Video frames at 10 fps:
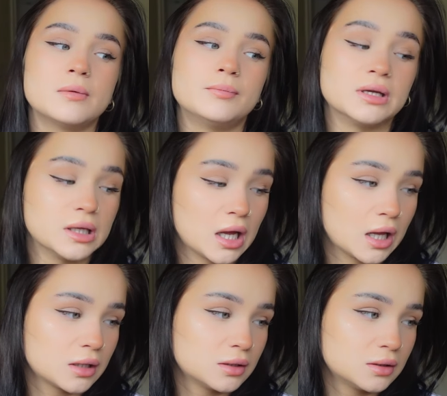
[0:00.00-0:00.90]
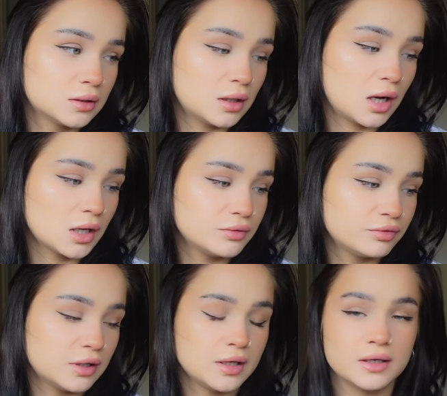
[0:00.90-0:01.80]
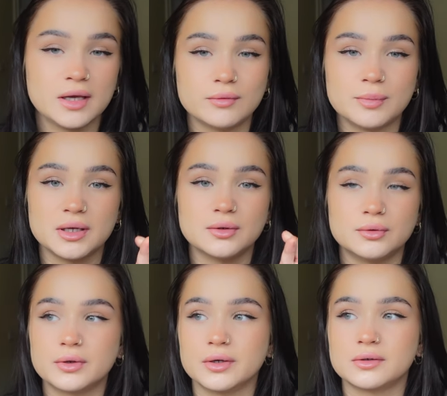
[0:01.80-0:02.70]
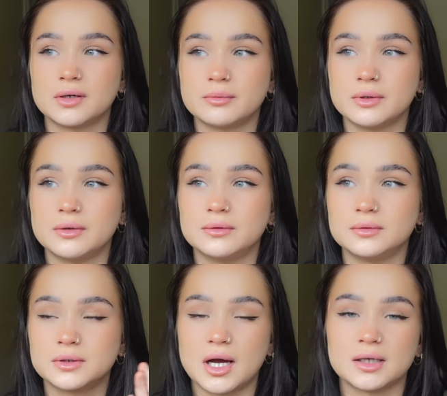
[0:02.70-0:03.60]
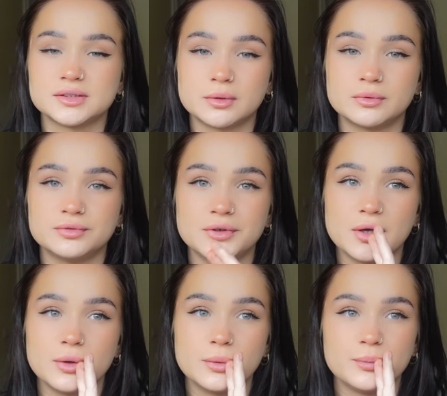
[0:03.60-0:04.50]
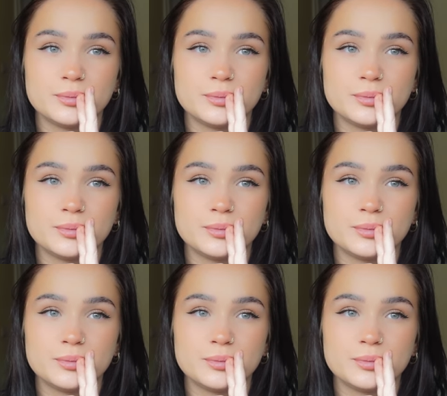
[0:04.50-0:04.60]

But yeah, hopefully it will be all good. I will catch up with you.